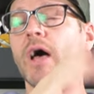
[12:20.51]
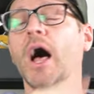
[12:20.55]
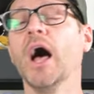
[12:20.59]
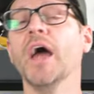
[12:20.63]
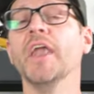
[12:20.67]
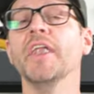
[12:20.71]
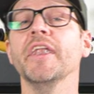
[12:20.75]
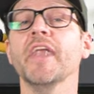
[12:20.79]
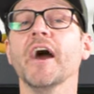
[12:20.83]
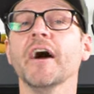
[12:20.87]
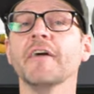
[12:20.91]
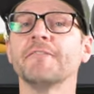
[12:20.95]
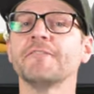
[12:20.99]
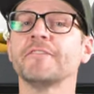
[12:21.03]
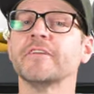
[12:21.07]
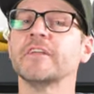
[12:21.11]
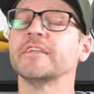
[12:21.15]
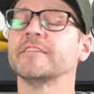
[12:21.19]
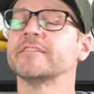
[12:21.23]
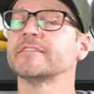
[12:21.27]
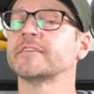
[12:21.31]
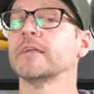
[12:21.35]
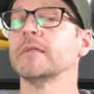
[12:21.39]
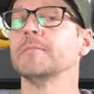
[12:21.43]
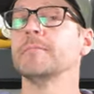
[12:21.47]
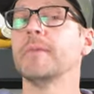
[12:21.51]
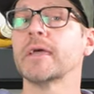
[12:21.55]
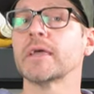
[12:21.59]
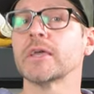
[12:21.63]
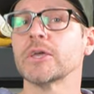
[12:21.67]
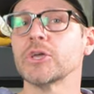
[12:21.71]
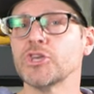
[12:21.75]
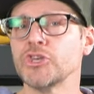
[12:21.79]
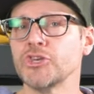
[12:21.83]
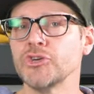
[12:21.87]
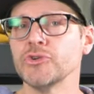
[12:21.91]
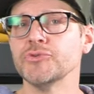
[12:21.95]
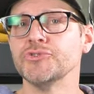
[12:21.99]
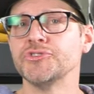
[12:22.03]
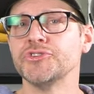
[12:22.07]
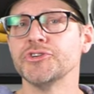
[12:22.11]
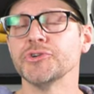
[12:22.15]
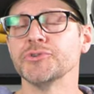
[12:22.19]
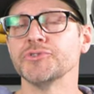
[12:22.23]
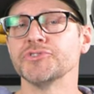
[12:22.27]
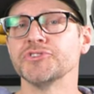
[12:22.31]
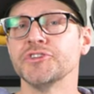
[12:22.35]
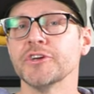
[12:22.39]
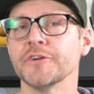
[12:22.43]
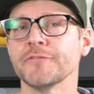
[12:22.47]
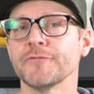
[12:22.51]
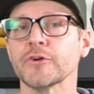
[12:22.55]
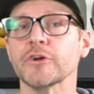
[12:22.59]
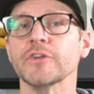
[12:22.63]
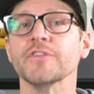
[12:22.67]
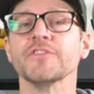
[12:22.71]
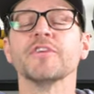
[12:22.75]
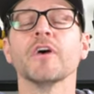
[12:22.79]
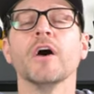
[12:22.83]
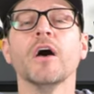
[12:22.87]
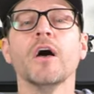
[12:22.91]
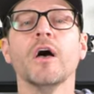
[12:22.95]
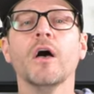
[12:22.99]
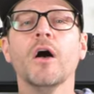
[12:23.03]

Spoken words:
enough that it's gonna make a huge, huge difference?